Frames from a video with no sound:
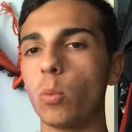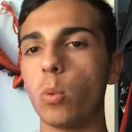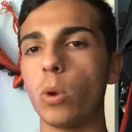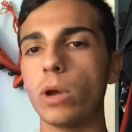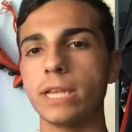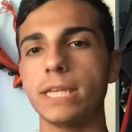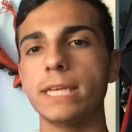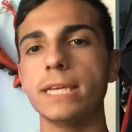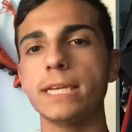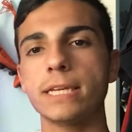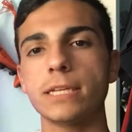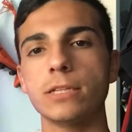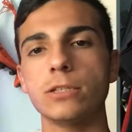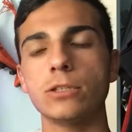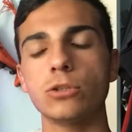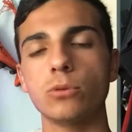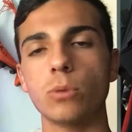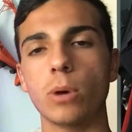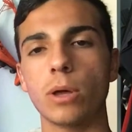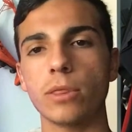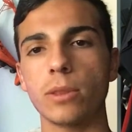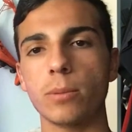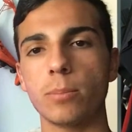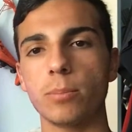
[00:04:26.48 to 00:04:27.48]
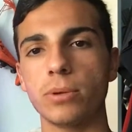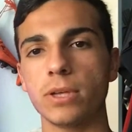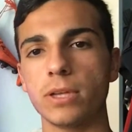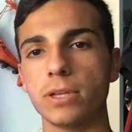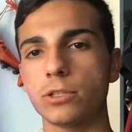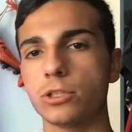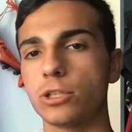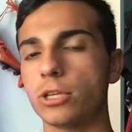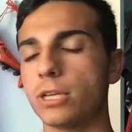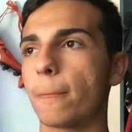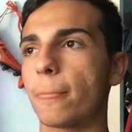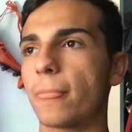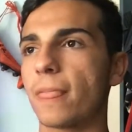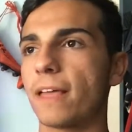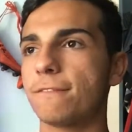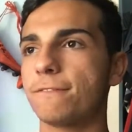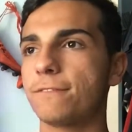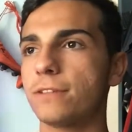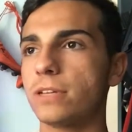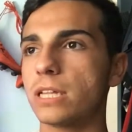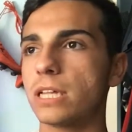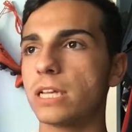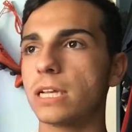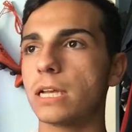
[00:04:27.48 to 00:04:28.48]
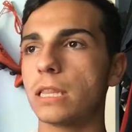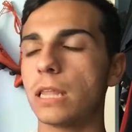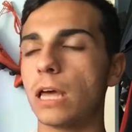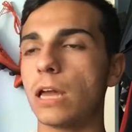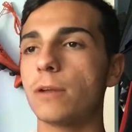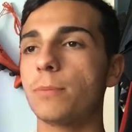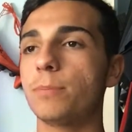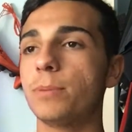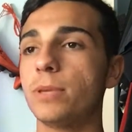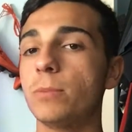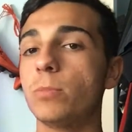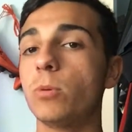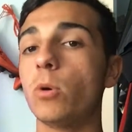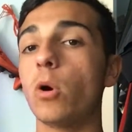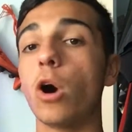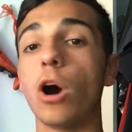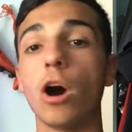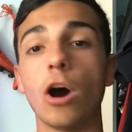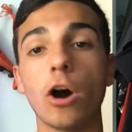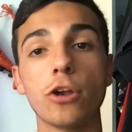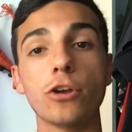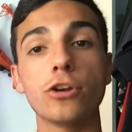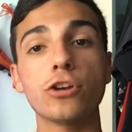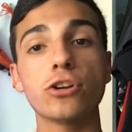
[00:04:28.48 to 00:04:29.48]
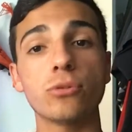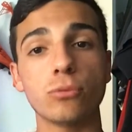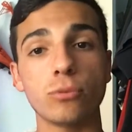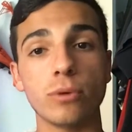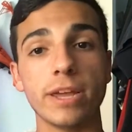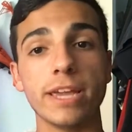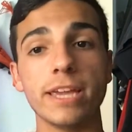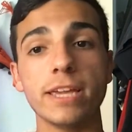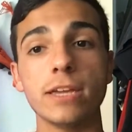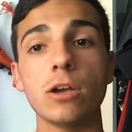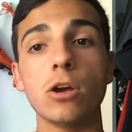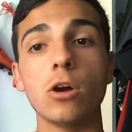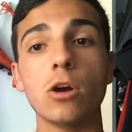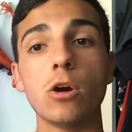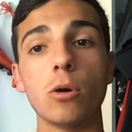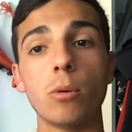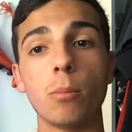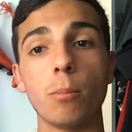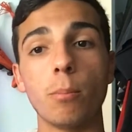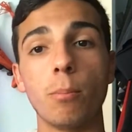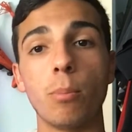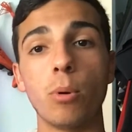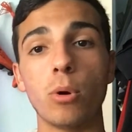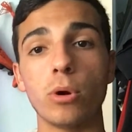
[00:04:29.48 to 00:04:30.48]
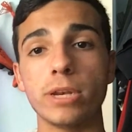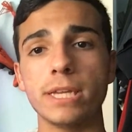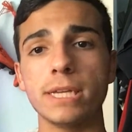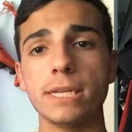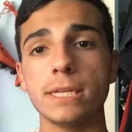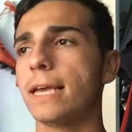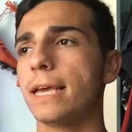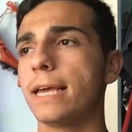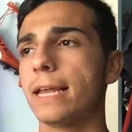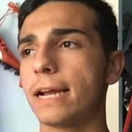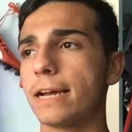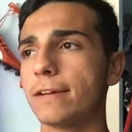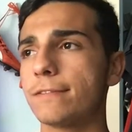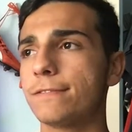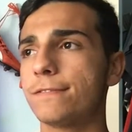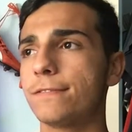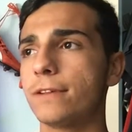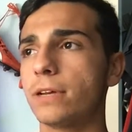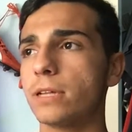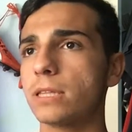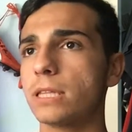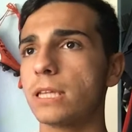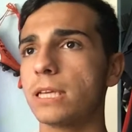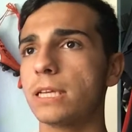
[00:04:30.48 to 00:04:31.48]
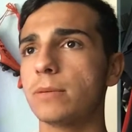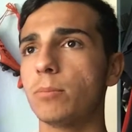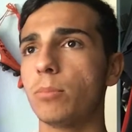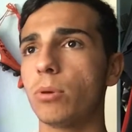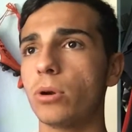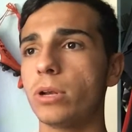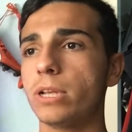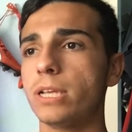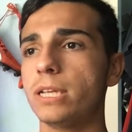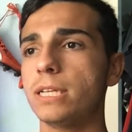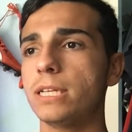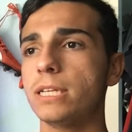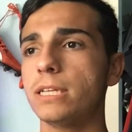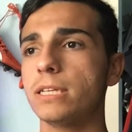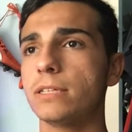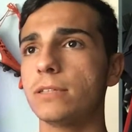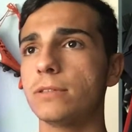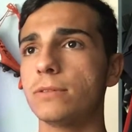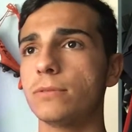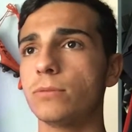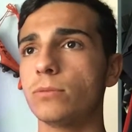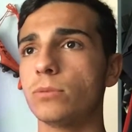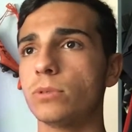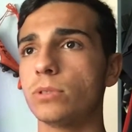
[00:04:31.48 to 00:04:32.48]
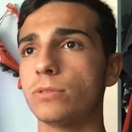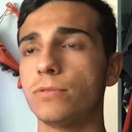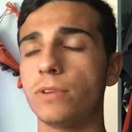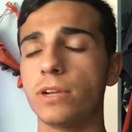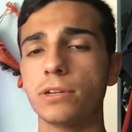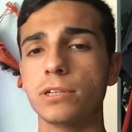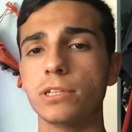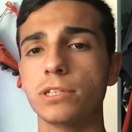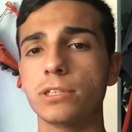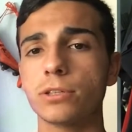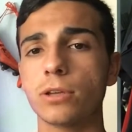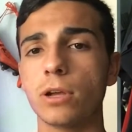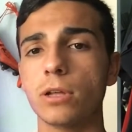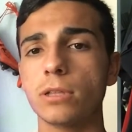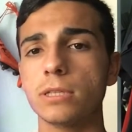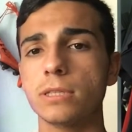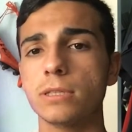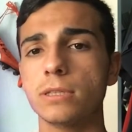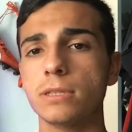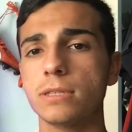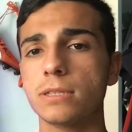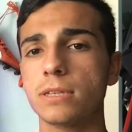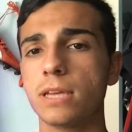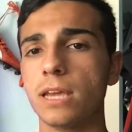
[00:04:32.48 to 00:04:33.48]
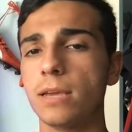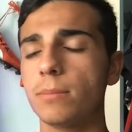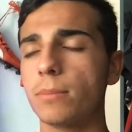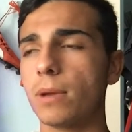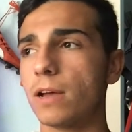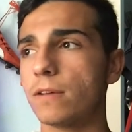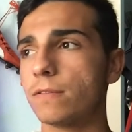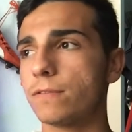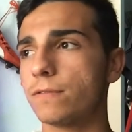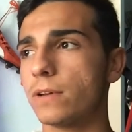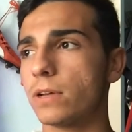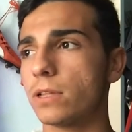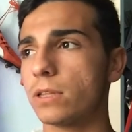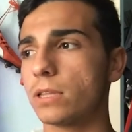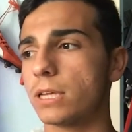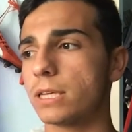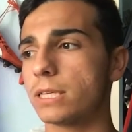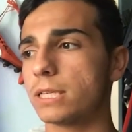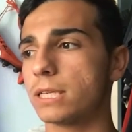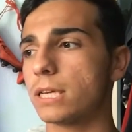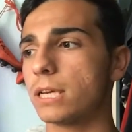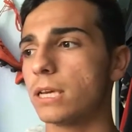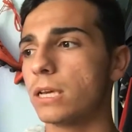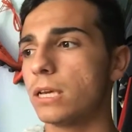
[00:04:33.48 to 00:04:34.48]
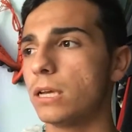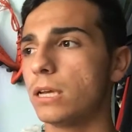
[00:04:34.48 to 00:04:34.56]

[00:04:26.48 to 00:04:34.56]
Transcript: what he can do on the pitch. I feel like a lot of people underrate Borini, and I felt like Borini was very solid this game. I felt like